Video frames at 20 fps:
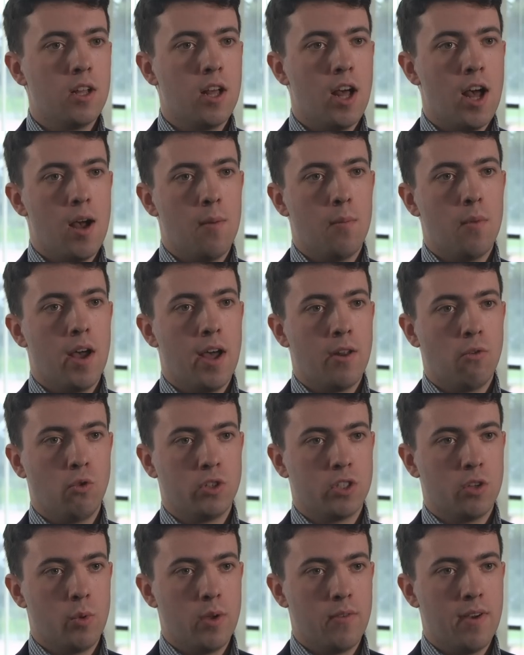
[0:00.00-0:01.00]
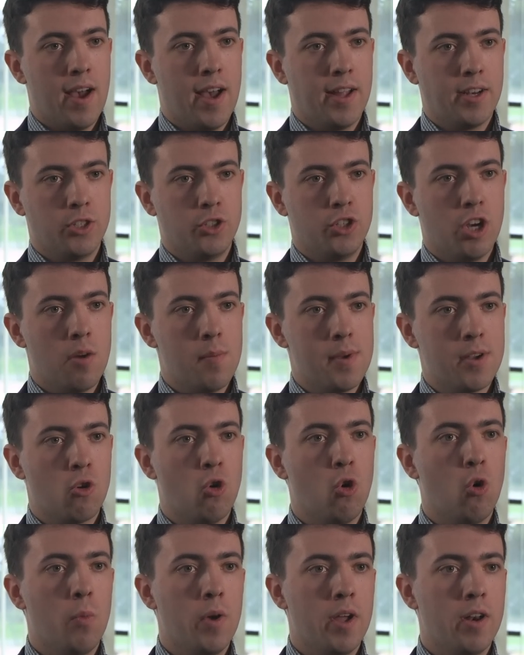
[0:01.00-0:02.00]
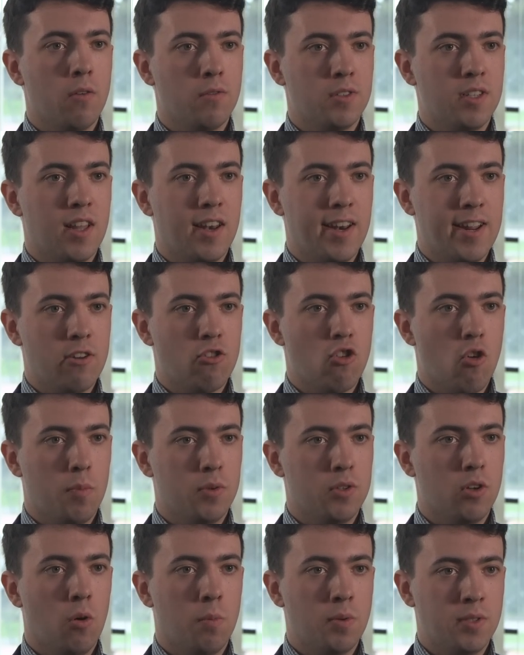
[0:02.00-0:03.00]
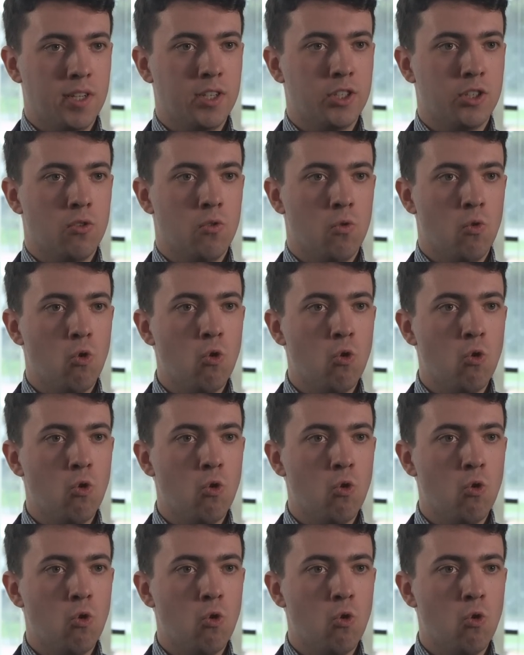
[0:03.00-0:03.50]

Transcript: And also we've had Jeremy Corbyn, obviously the leader of the opposition,